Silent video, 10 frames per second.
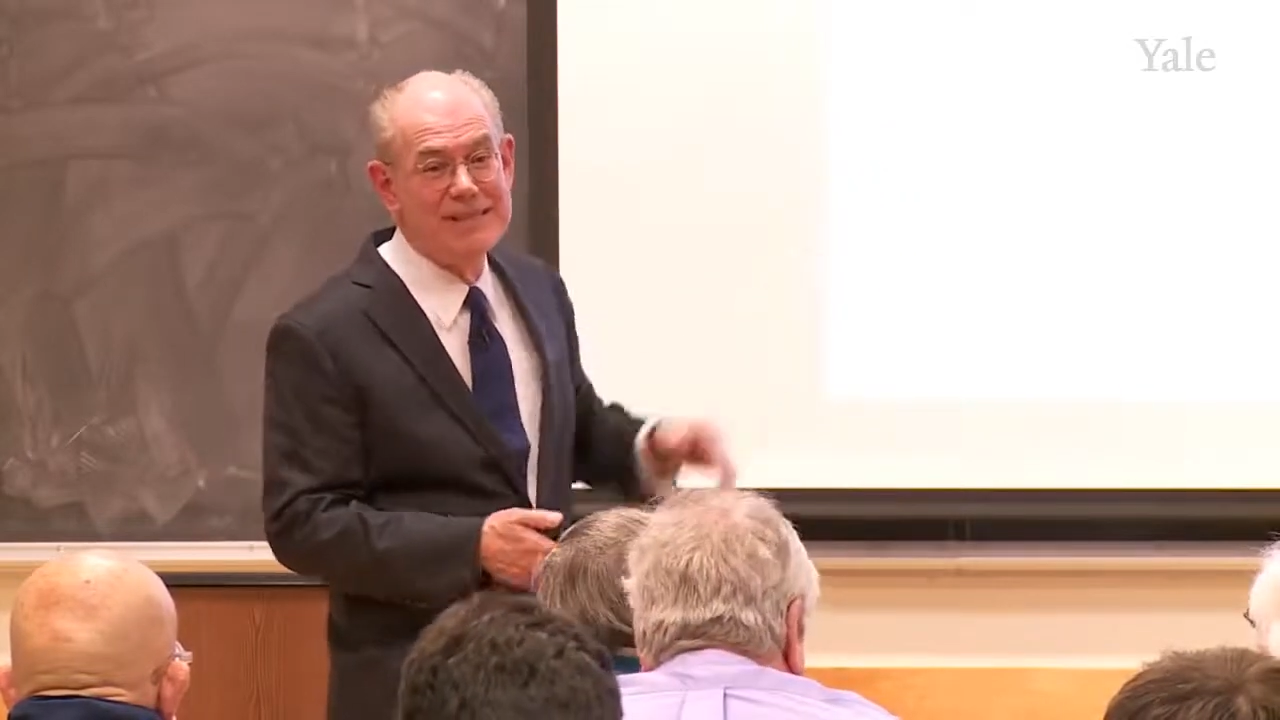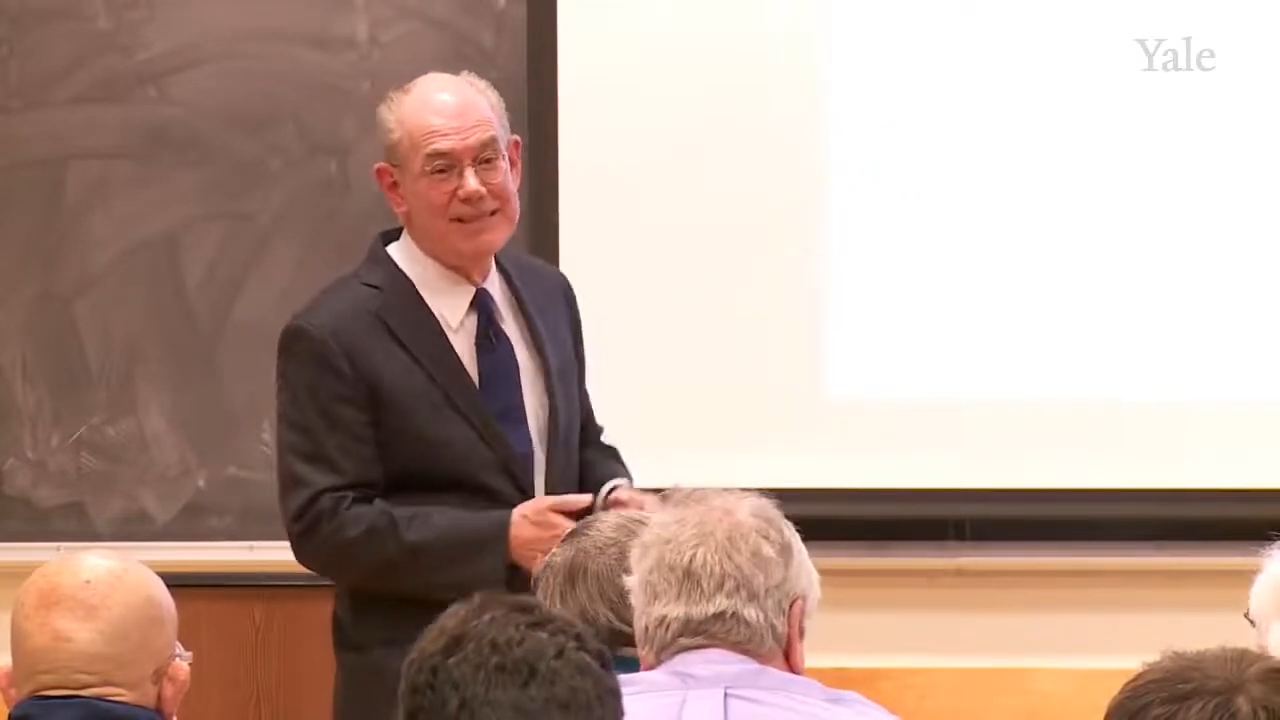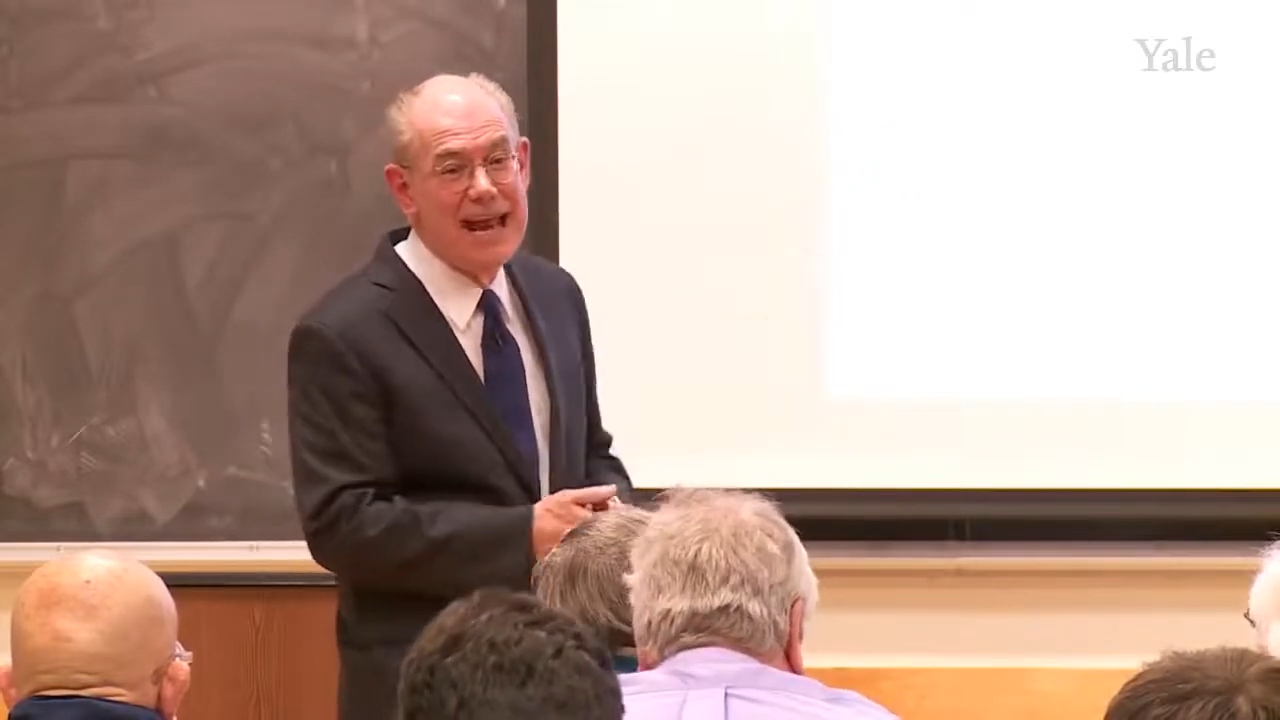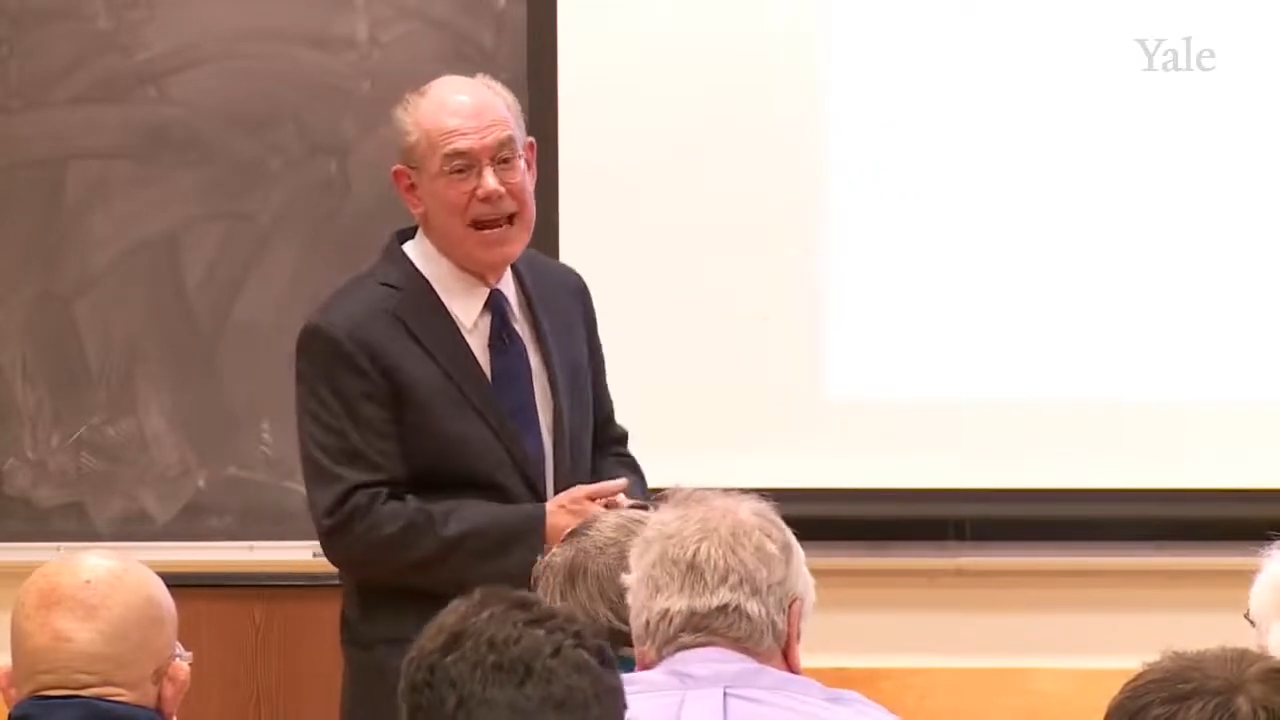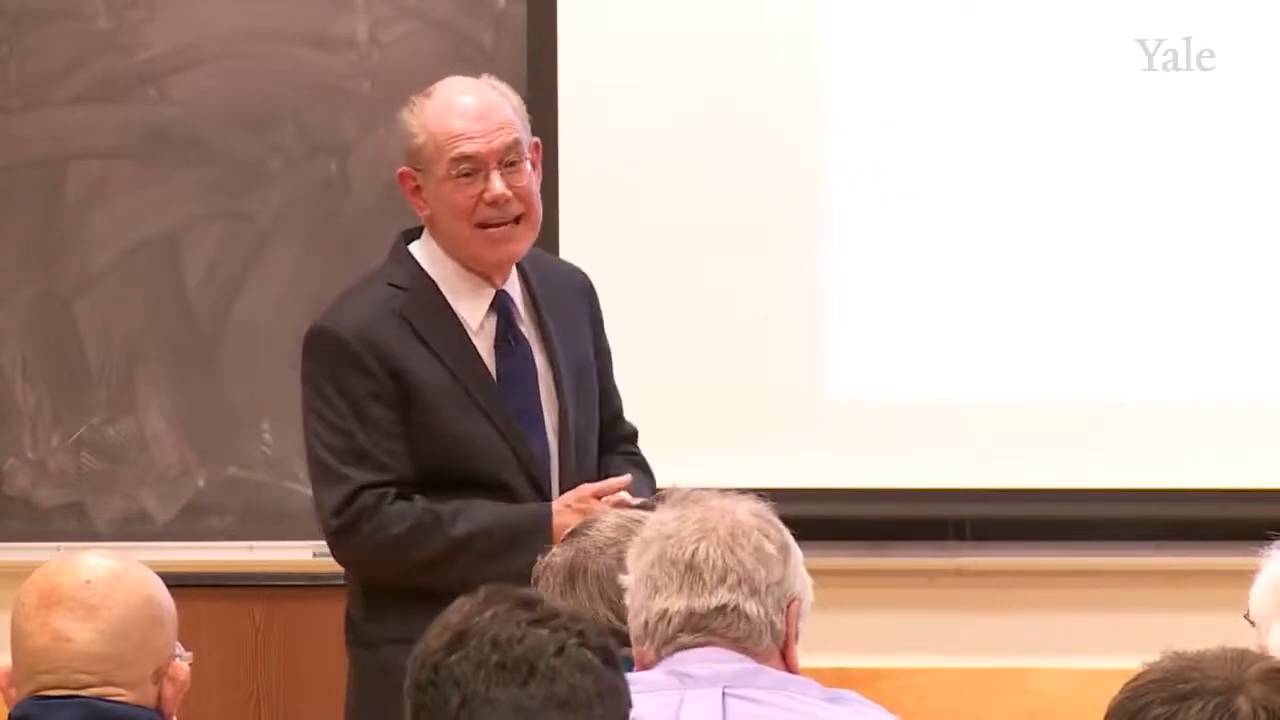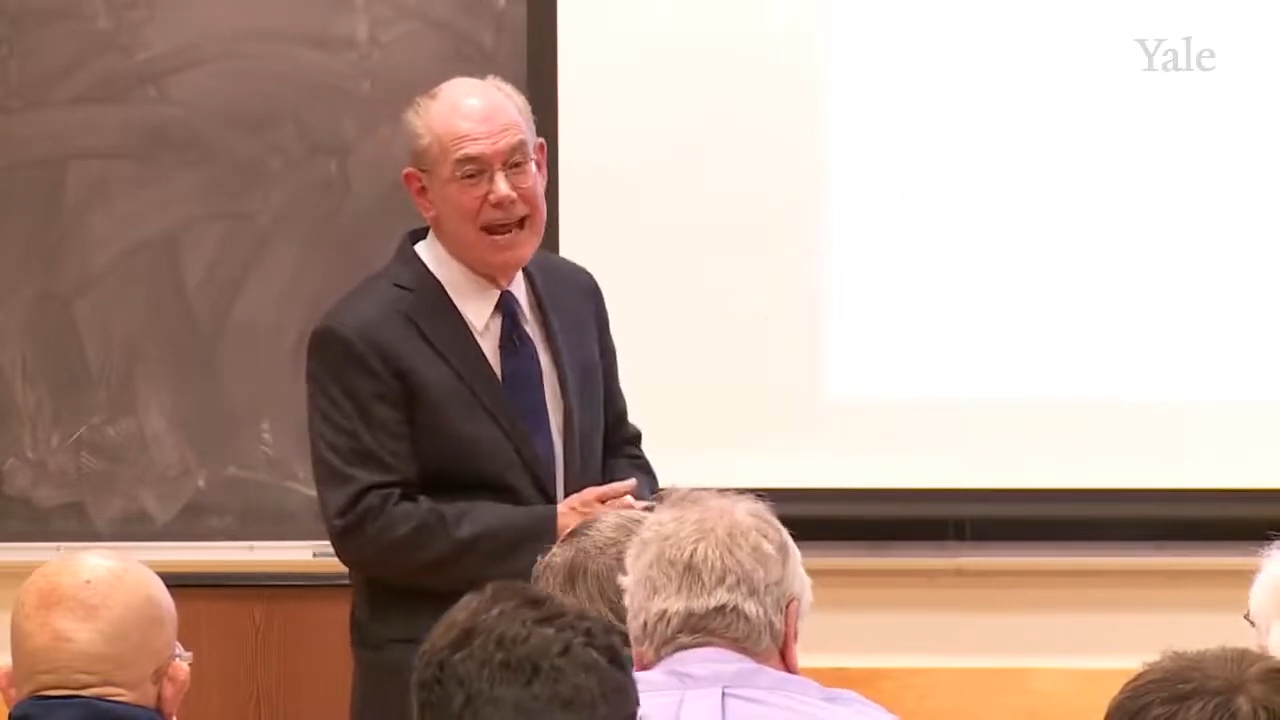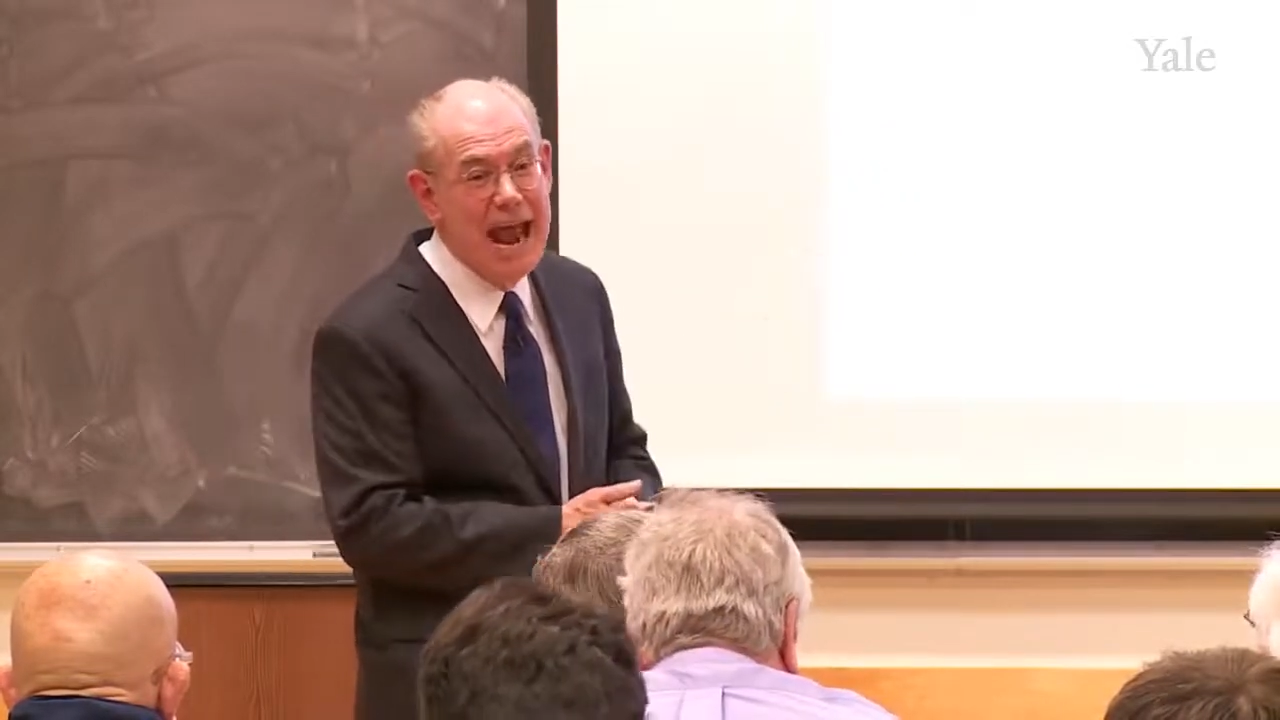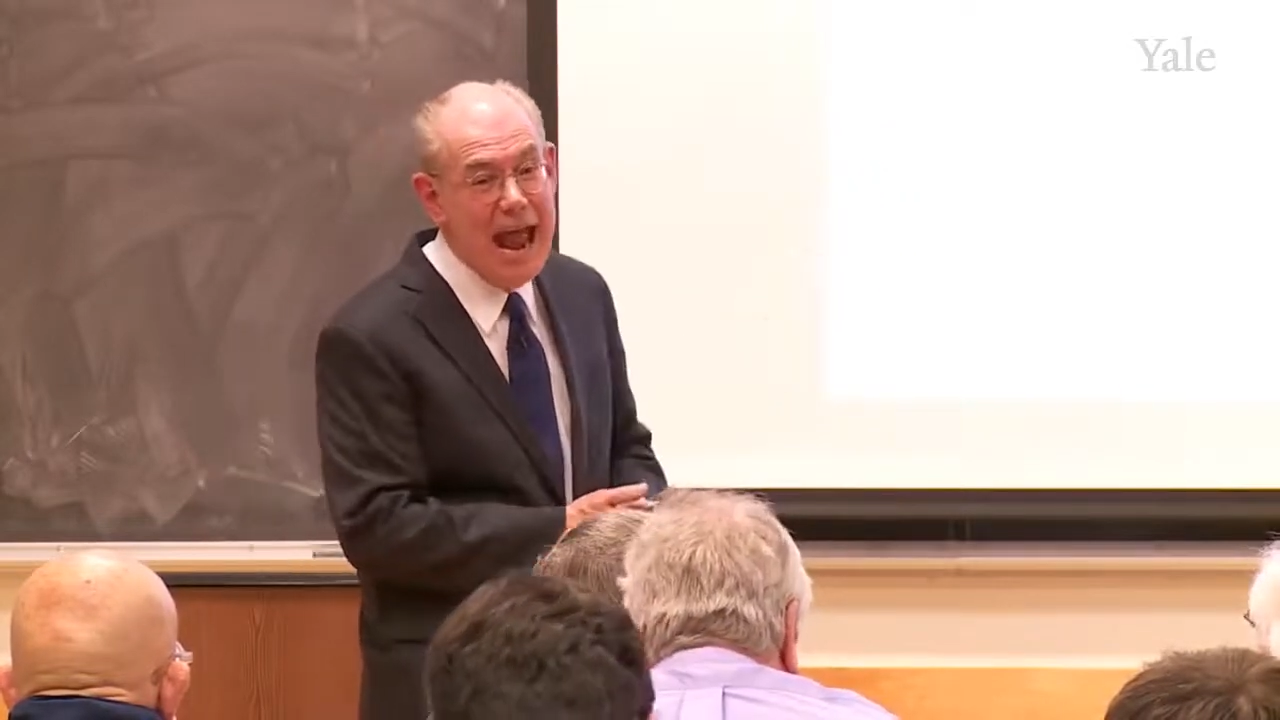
state